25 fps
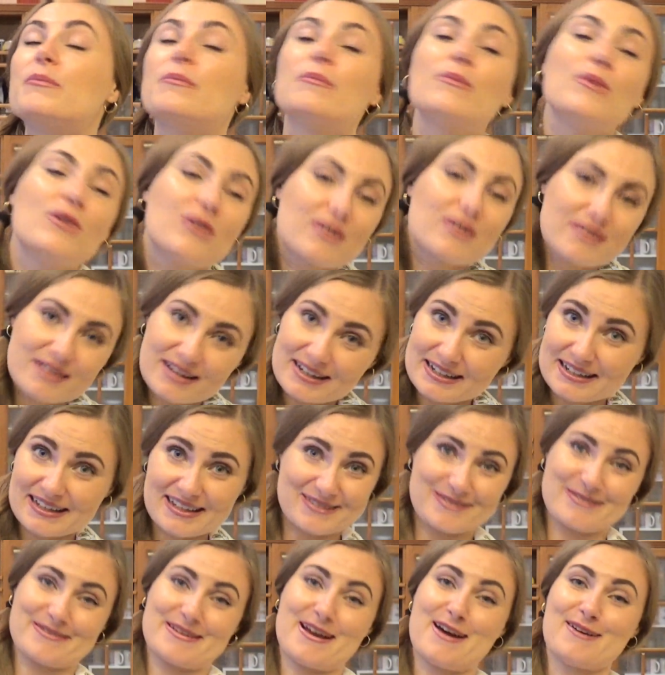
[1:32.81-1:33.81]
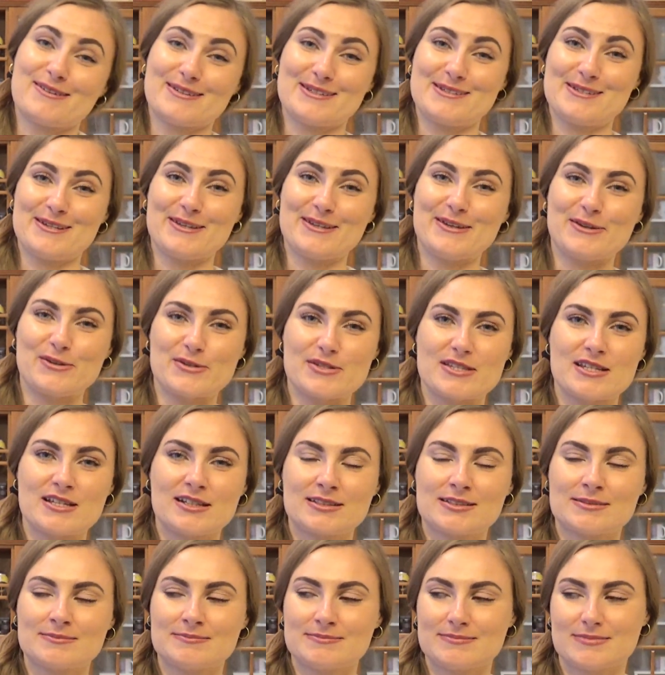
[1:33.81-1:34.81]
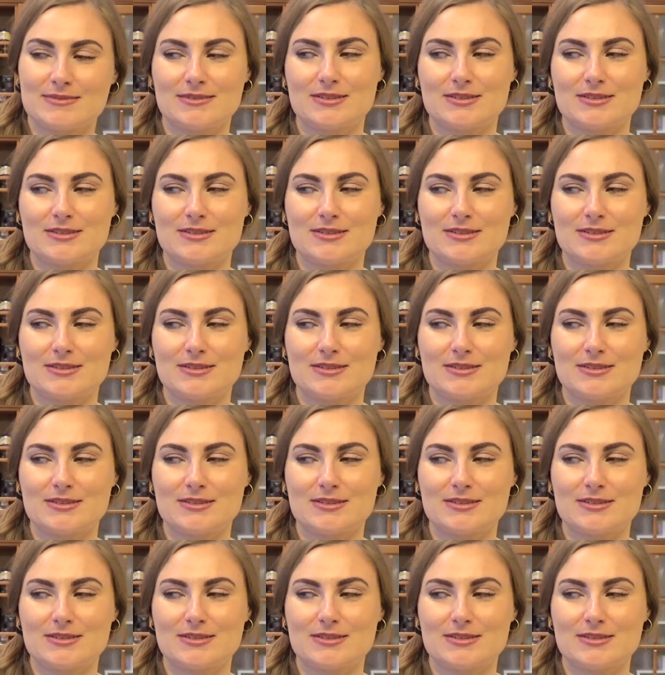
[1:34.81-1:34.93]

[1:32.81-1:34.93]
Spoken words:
more ideas on how to use it